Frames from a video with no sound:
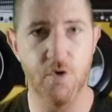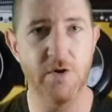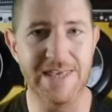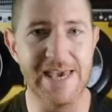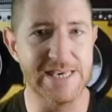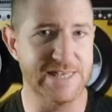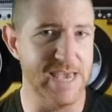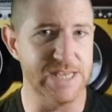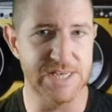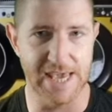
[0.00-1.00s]
Ronnie is
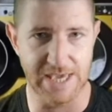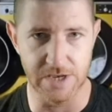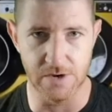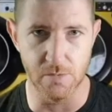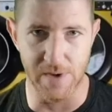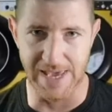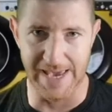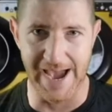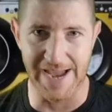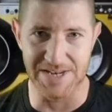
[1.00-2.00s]
then taken
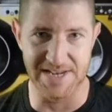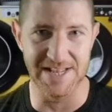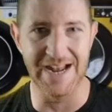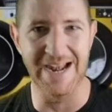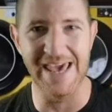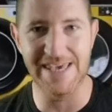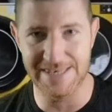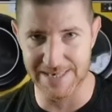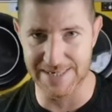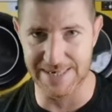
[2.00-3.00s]
away, and in a
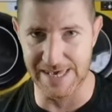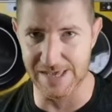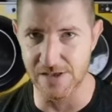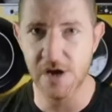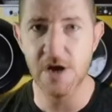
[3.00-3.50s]
later scene,